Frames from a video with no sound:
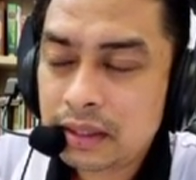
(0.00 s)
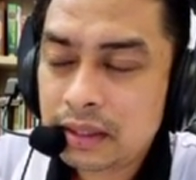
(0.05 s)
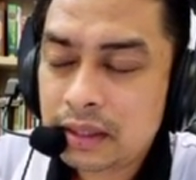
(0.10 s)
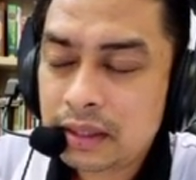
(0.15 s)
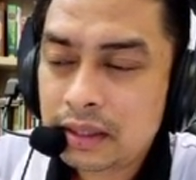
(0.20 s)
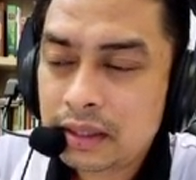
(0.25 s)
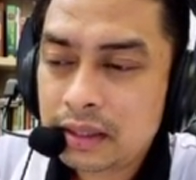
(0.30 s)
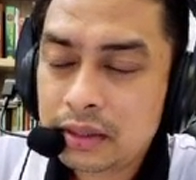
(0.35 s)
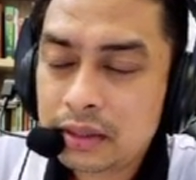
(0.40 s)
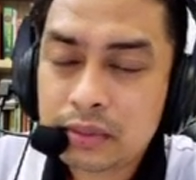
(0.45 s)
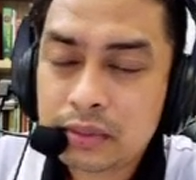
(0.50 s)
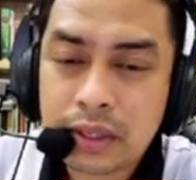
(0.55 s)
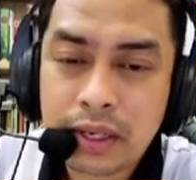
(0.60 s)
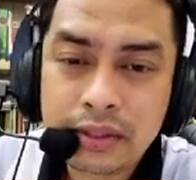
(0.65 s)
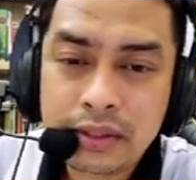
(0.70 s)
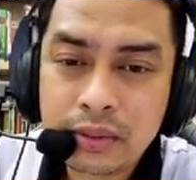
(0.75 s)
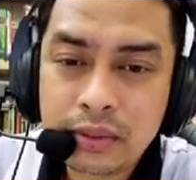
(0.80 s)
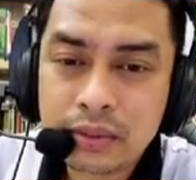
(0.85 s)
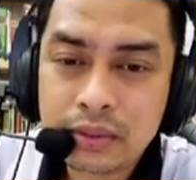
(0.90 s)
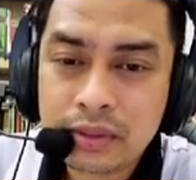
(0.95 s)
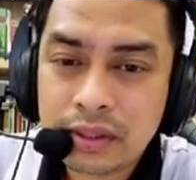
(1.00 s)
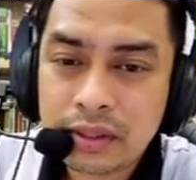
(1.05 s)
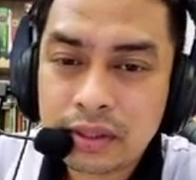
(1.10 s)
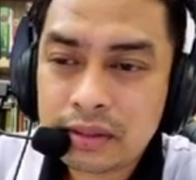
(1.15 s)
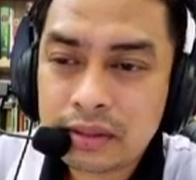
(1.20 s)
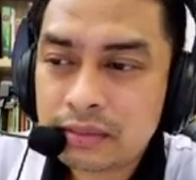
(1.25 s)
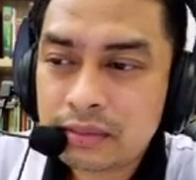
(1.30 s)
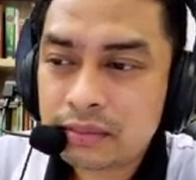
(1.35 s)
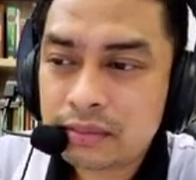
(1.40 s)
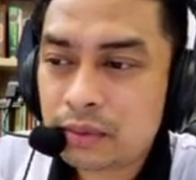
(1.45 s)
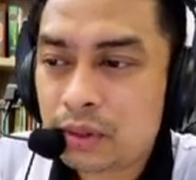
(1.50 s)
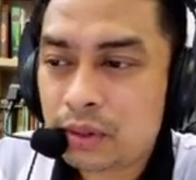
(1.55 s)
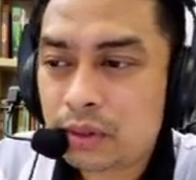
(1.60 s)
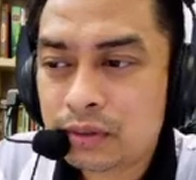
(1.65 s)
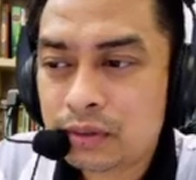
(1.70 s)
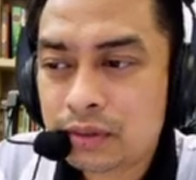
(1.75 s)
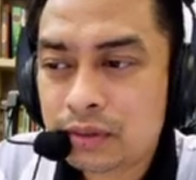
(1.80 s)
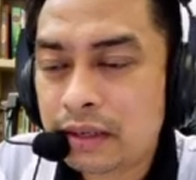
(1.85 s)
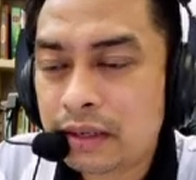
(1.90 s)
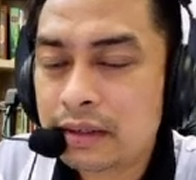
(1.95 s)
Okay, that's why I choose
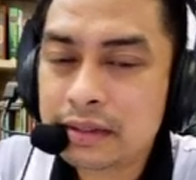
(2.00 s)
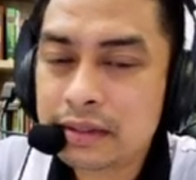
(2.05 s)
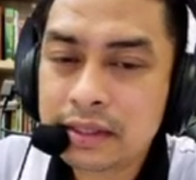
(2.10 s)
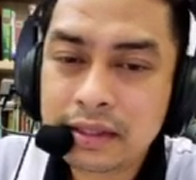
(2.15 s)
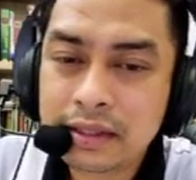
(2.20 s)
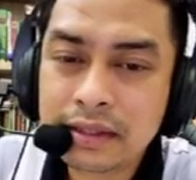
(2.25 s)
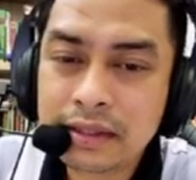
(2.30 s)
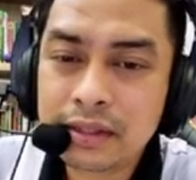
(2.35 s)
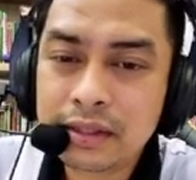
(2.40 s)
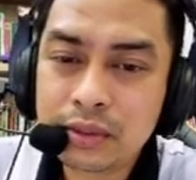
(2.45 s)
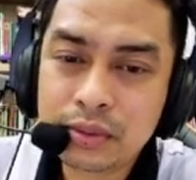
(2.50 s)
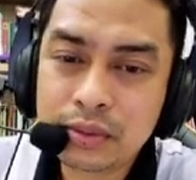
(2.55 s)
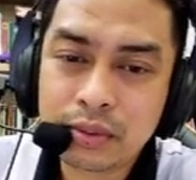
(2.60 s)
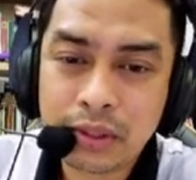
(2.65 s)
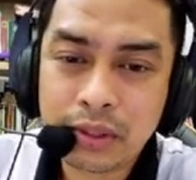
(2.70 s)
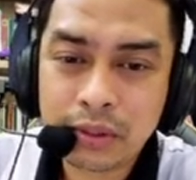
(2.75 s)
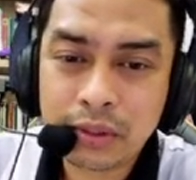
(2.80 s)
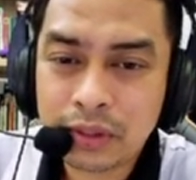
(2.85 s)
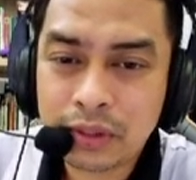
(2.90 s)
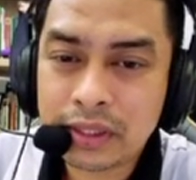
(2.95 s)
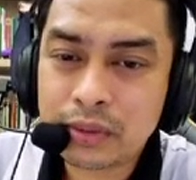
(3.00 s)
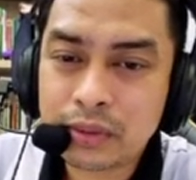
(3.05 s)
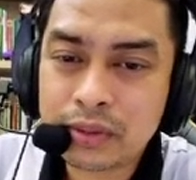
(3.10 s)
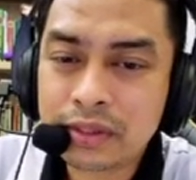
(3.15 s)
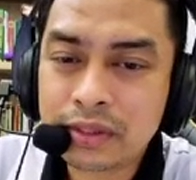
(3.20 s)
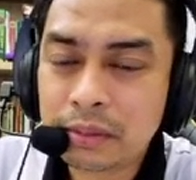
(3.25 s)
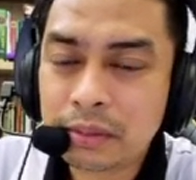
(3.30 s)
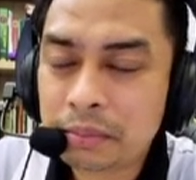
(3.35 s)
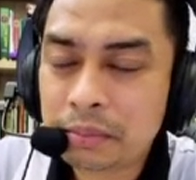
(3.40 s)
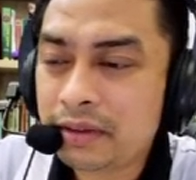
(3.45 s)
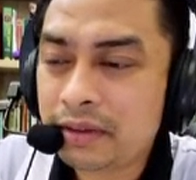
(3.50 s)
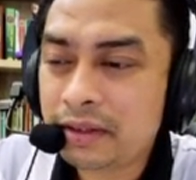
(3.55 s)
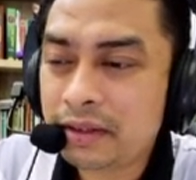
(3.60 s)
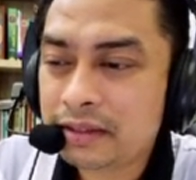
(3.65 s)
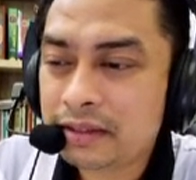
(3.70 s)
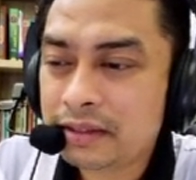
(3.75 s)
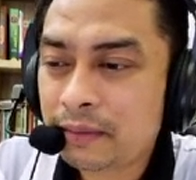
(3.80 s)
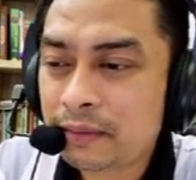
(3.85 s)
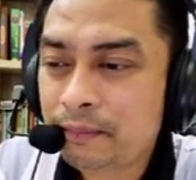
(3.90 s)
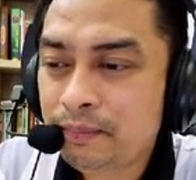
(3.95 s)
for 10 Hz signal, I choose 1000
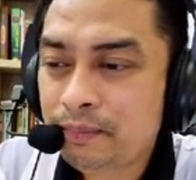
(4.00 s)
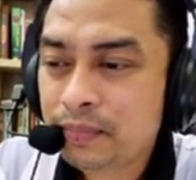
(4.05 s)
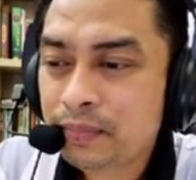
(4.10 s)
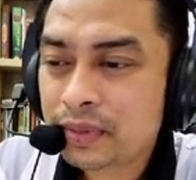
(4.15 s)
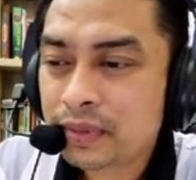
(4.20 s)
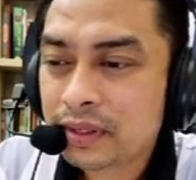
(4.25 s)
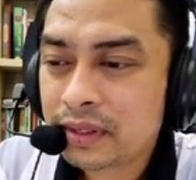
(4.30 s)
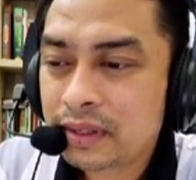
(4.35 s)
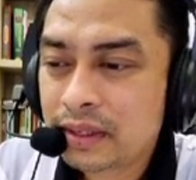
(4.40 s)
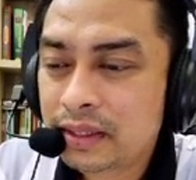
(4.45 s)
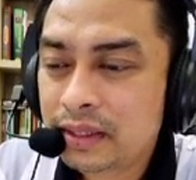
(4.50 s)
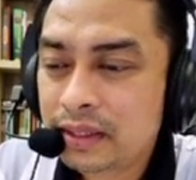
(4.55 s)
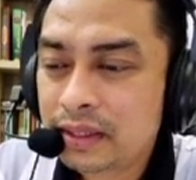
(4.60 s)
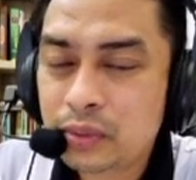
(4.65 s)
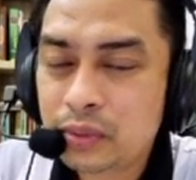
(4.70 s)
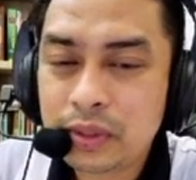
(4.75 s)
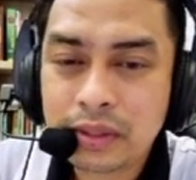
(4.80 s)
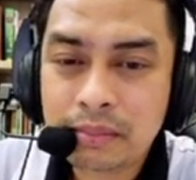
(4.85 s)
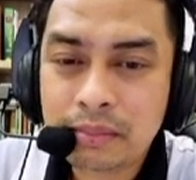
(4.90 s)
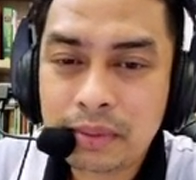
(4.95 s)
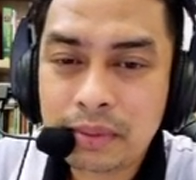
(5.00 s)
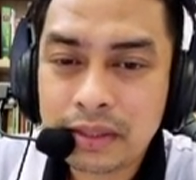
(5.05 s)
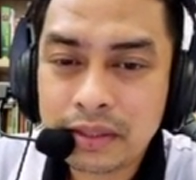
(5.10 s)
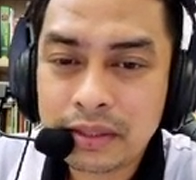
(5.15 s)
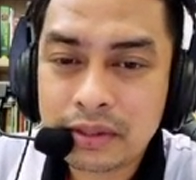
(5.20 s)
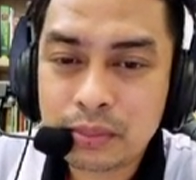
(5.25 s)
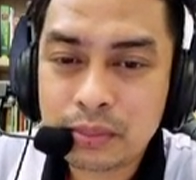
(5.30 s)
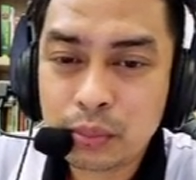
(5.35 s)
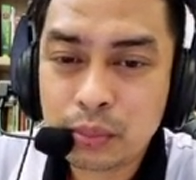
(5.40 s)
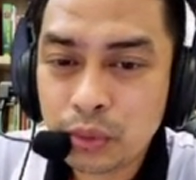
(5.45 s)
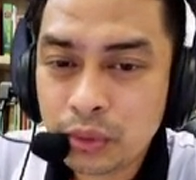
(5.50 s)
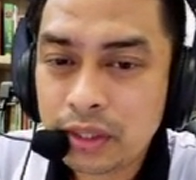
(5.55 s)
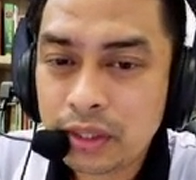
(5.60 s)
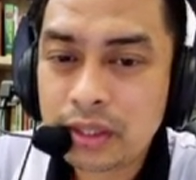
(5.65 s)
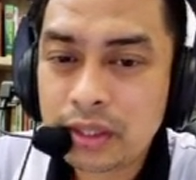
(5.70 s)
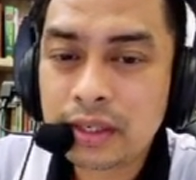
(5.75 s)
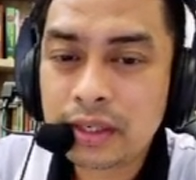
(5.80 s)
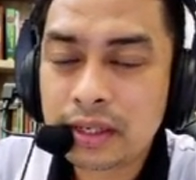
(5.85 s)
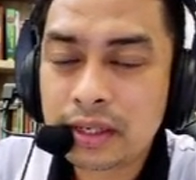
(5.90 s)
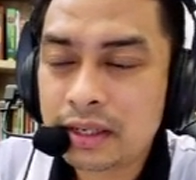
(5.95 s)
sampling rate. It's showing the better,
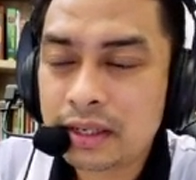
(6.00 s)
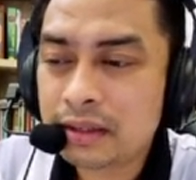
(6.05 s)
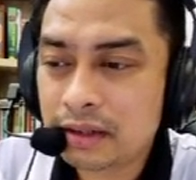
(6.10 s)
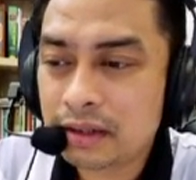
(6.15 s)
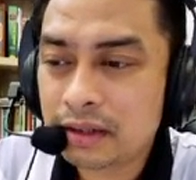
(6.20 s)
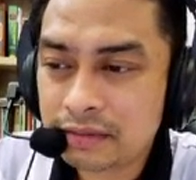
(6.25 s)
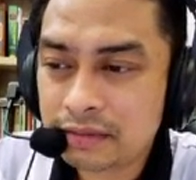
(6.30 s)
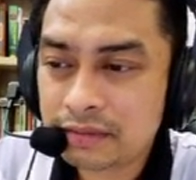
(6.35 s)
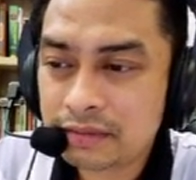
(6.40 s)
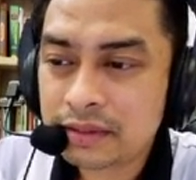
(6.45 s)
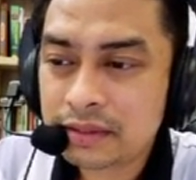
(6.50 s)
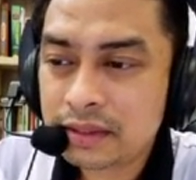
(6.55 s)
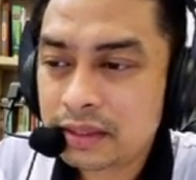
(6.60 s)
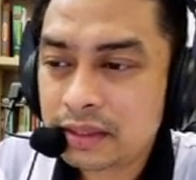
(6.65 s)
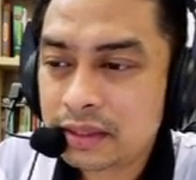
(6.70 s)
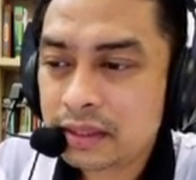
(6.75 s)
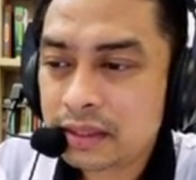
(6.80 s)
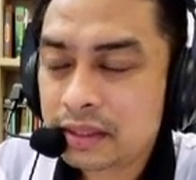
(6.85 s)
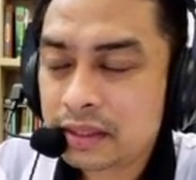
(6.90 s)
smoother graph.